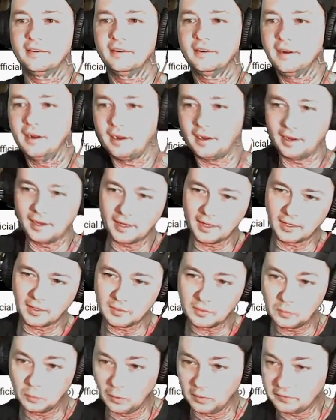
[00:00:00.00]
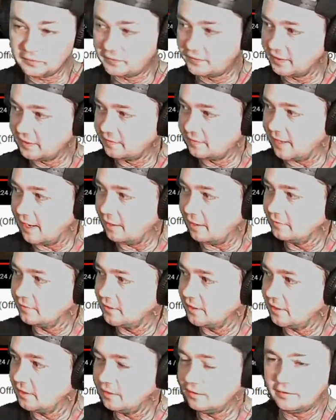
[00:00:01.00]
Uh, well, six
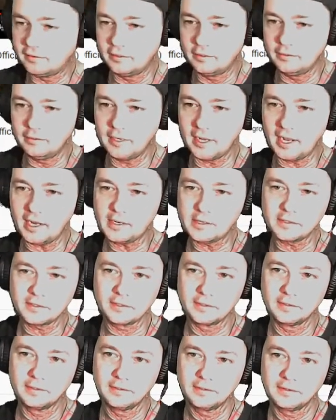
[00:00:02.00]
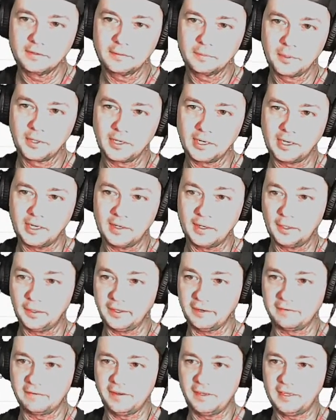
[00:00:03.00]
thousand in two days. It's pretty good. And they
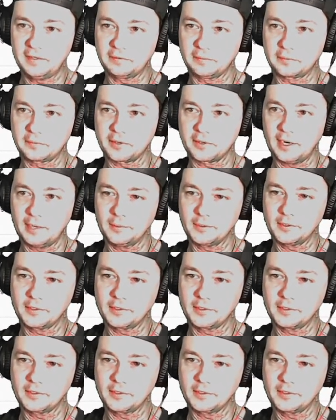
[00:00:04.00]
only have fifty subscribers.